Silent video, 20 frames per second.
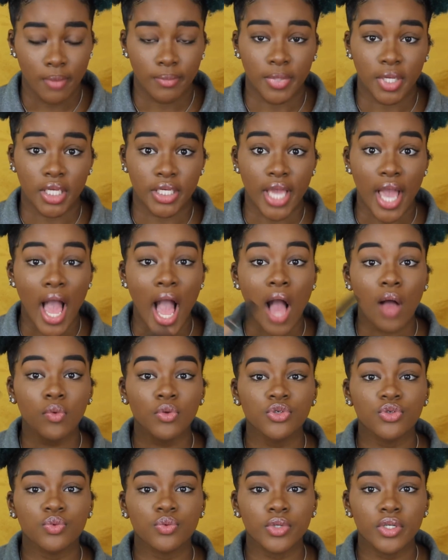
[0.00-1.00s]
But yeah, I
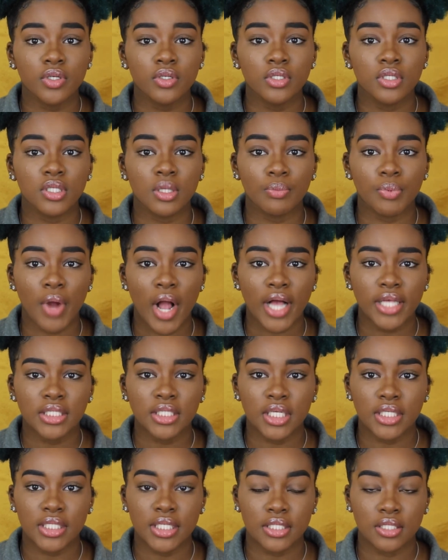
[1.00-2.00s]
was real
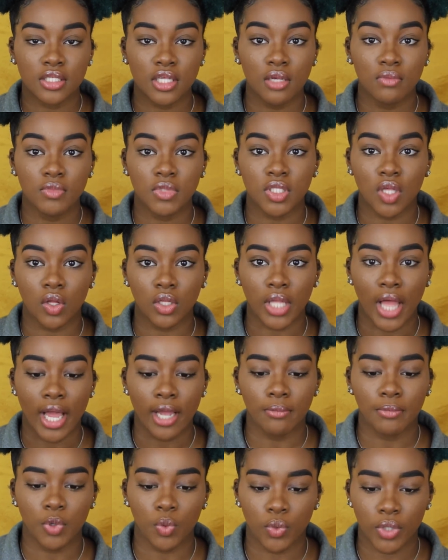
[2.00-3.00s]
surprised because it seems so
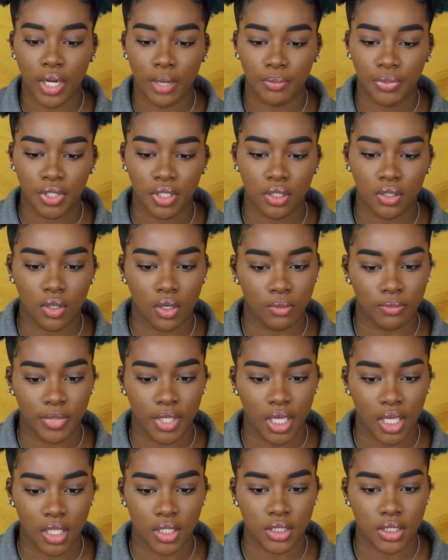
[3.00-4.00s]
light but when I put on
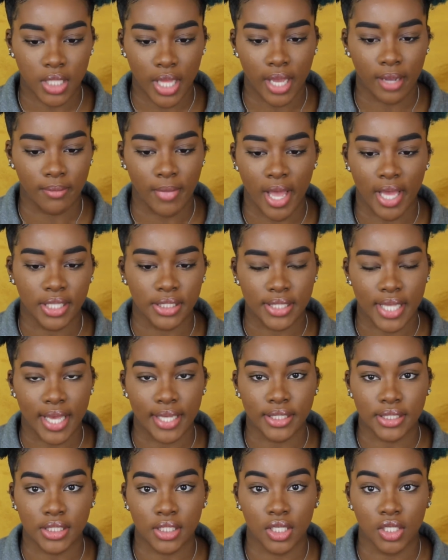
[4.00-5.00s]
me it's like my
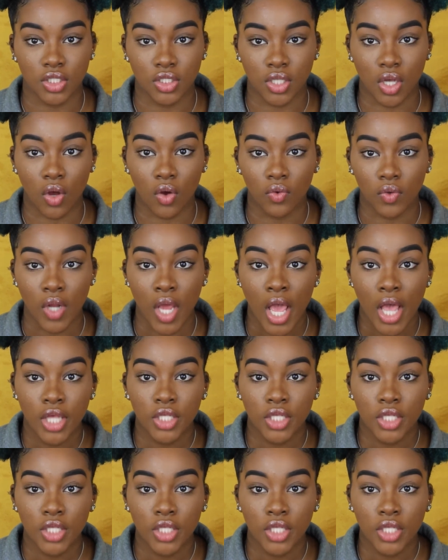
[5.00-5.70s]
exact skin tone.